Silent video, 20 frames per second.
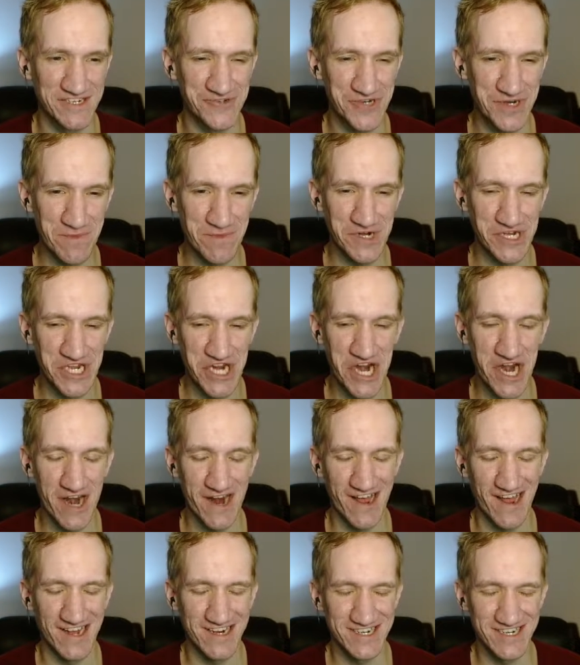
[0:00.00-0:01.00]
streamers
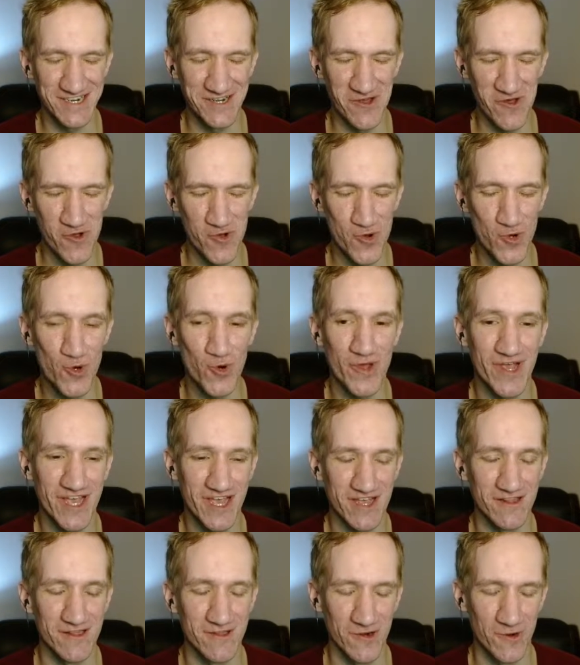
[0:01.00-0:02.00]
not to know who
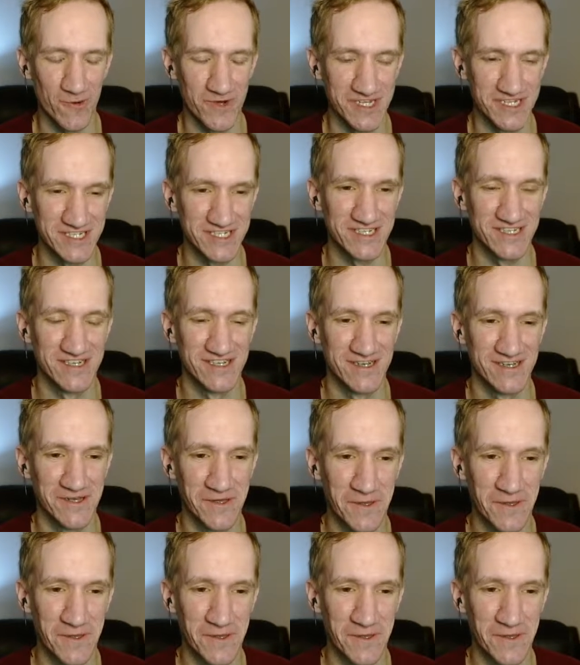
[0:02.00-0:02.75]
Hitler was.